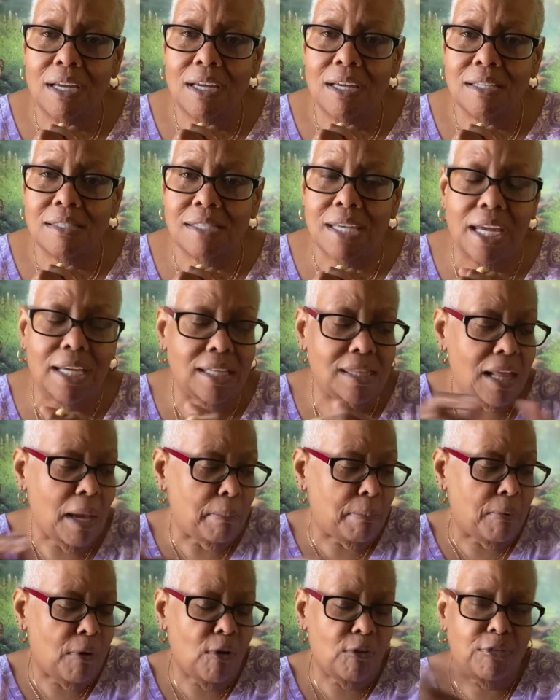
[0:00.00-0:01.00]
Taking
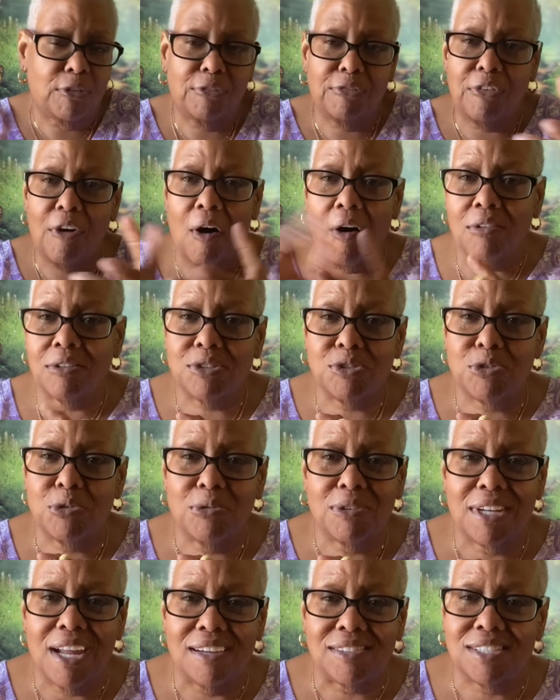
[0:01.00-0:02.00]
that propofol and
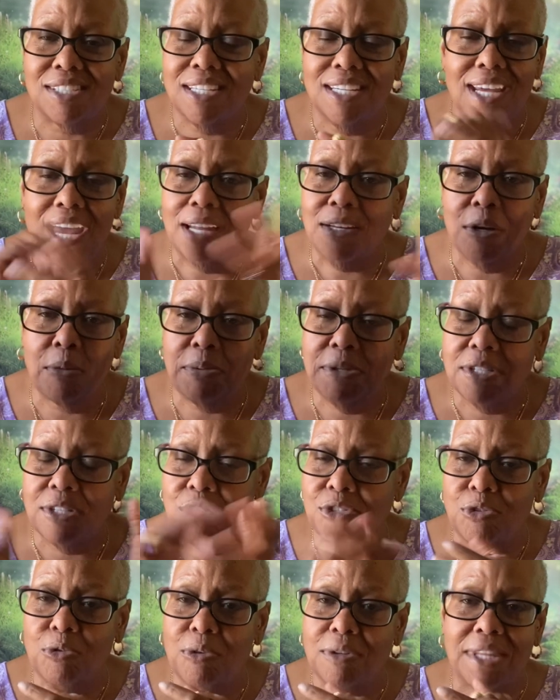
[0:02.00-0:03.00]
doing that shit he had no business
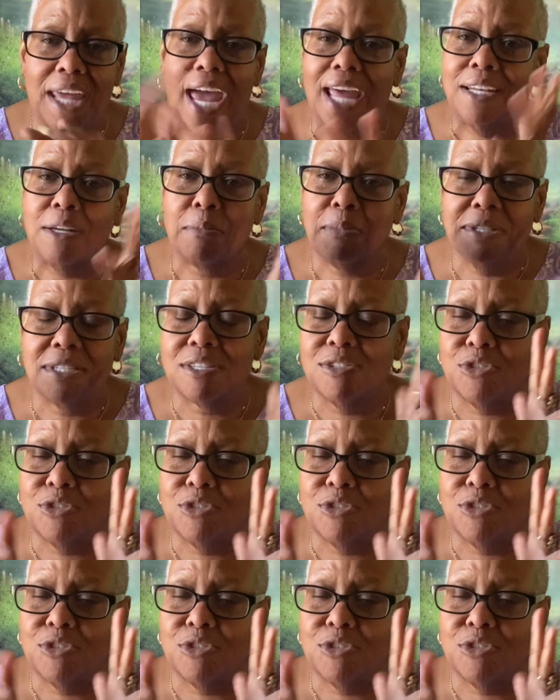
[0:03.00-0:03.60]
doing. They had no business